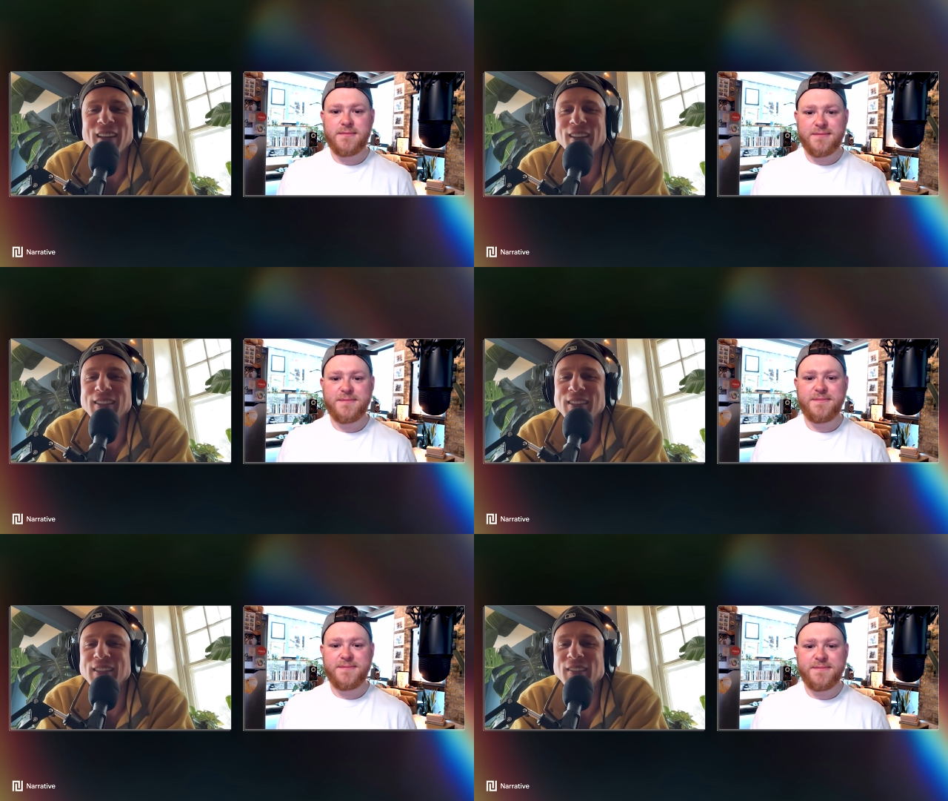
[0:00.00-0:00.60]

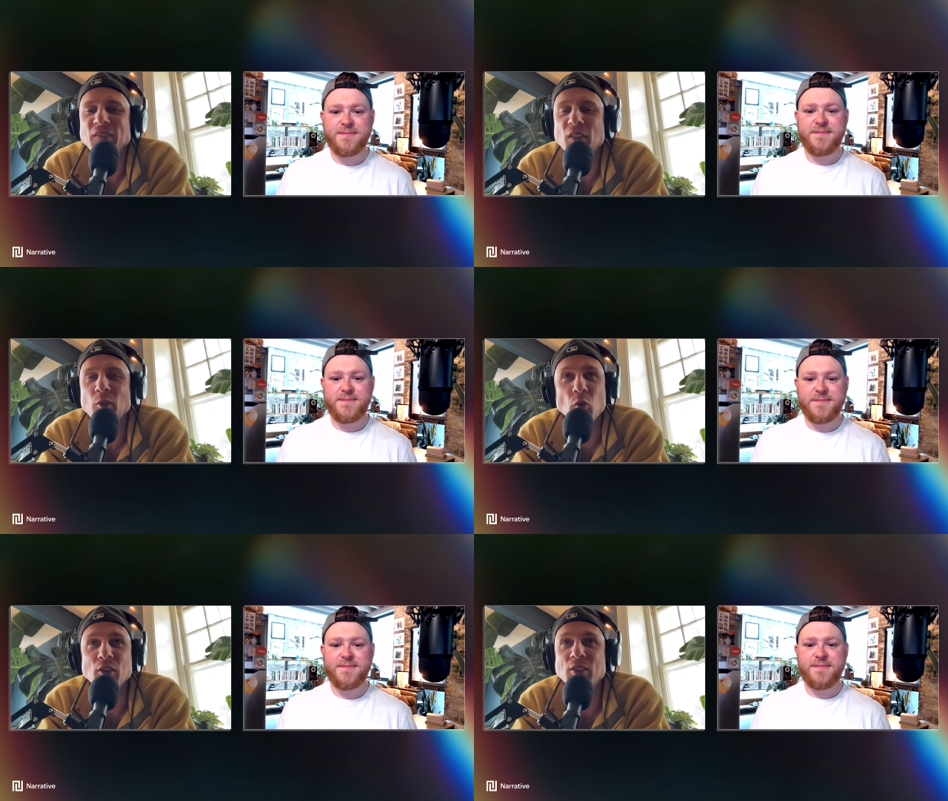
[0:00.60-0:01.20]
Speaker 1: Cause
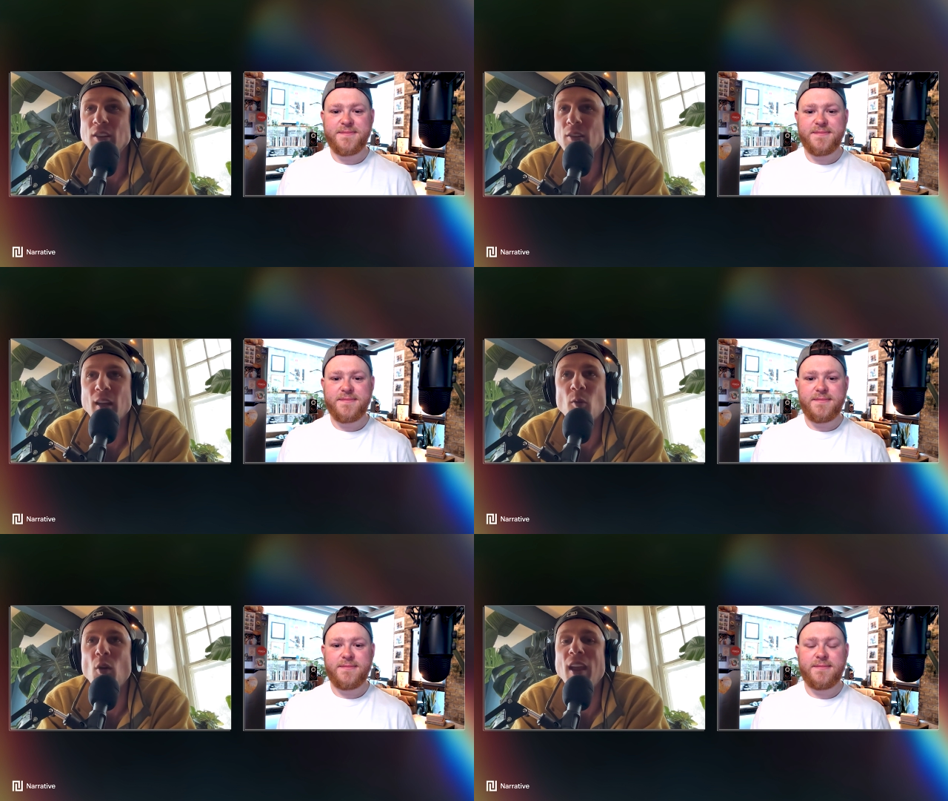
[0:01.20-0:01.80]
we used to do that
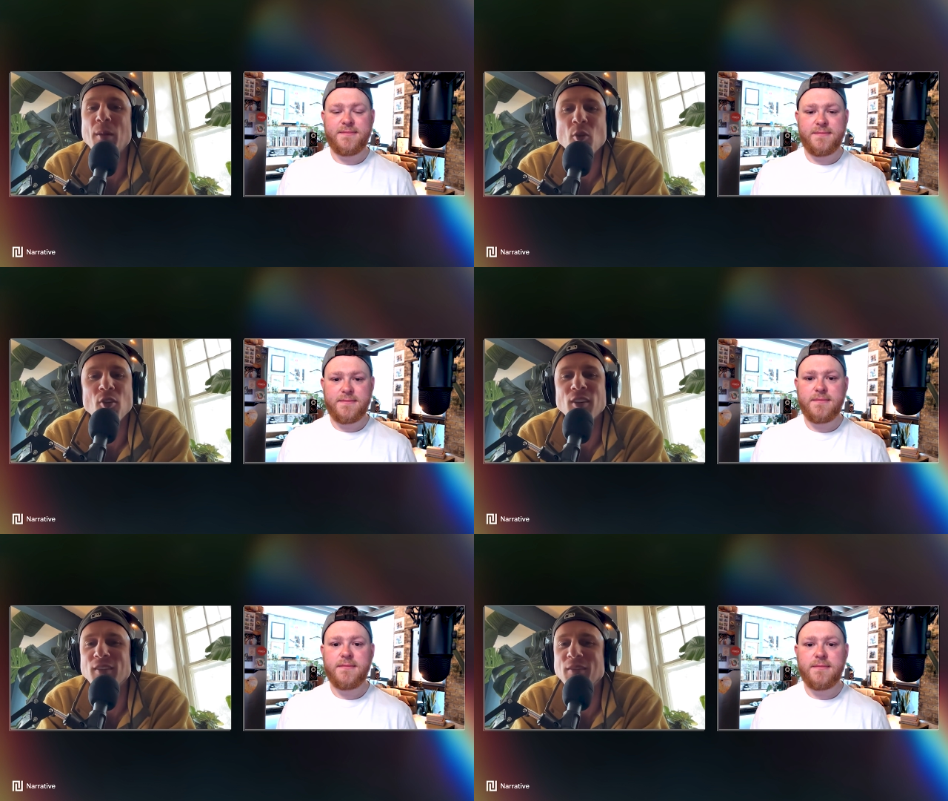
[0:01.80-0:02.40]
way more
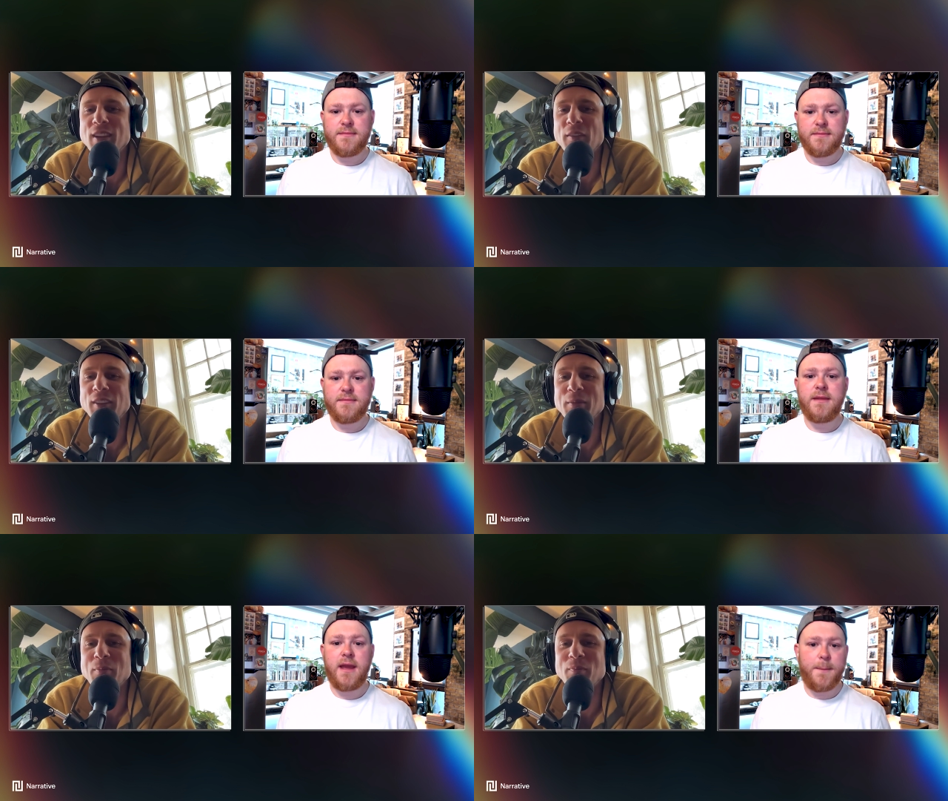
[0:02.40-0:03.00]
and
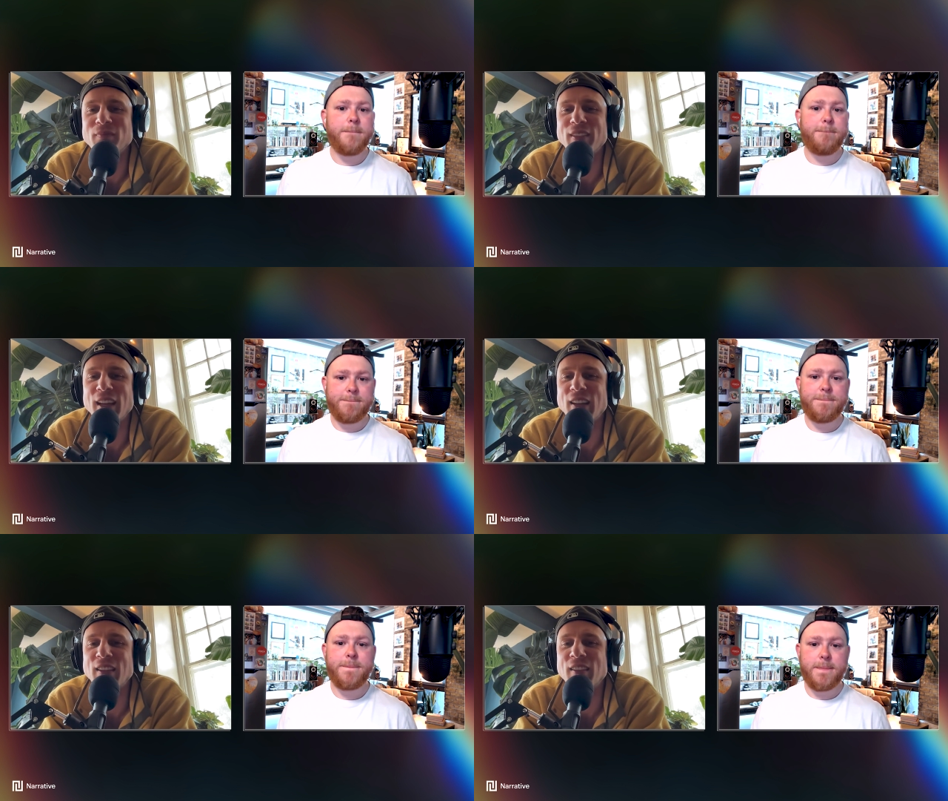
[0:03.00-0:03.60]
definitely yeah. like